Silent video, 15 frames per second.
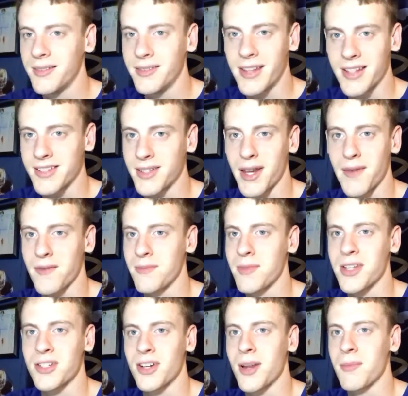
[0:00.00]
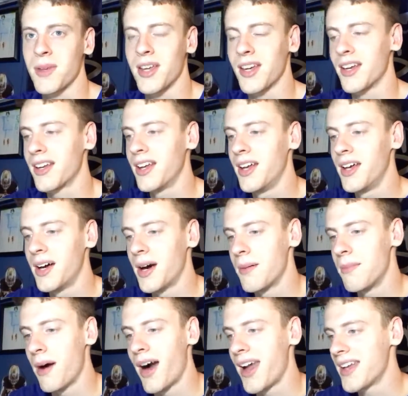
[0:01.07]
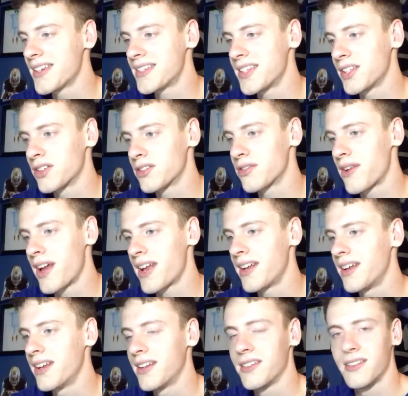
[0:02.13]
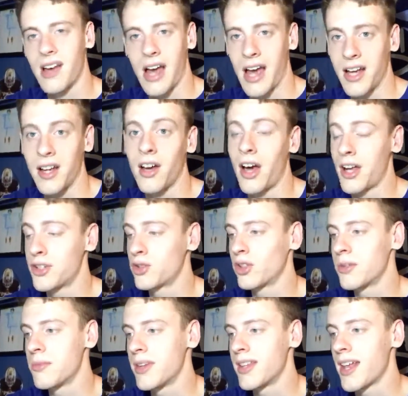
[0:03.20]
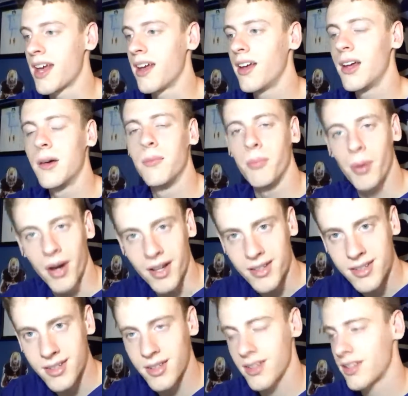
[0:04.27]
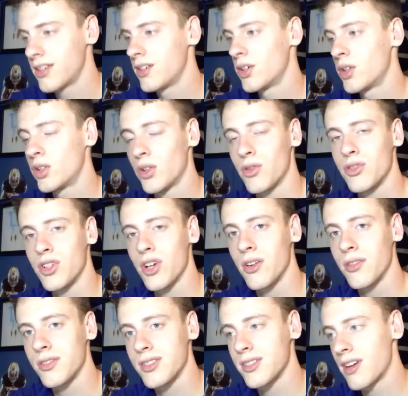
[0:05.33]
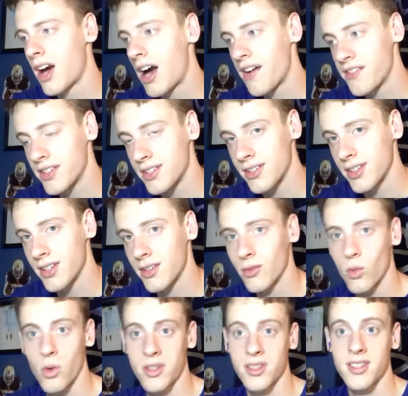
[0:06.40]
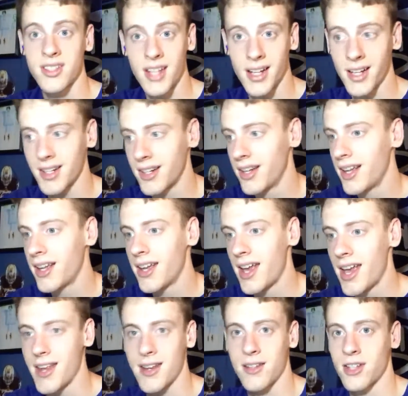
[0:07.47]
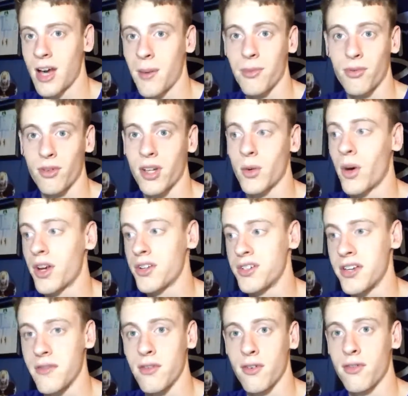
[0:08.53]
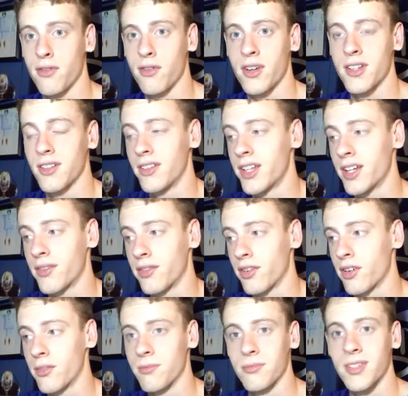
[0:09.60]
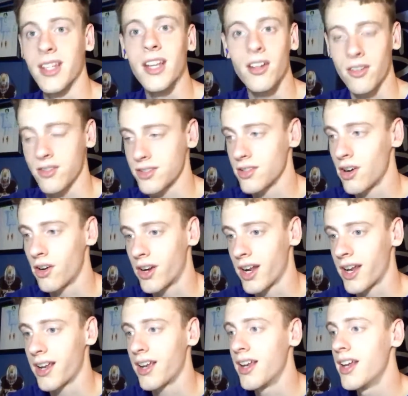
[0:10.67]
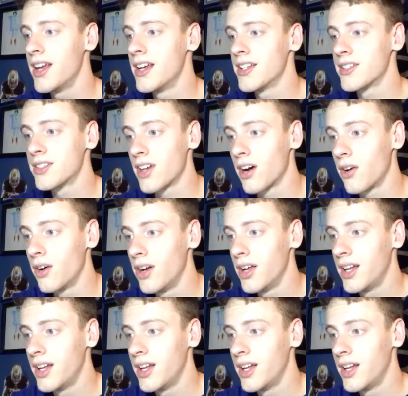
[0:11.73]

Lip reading: That's not even me trying to be a biased Steelers fan. I truly mean that. But Julio Jones obviously was the second and a top 3 wide receiver in the league for years, okay? So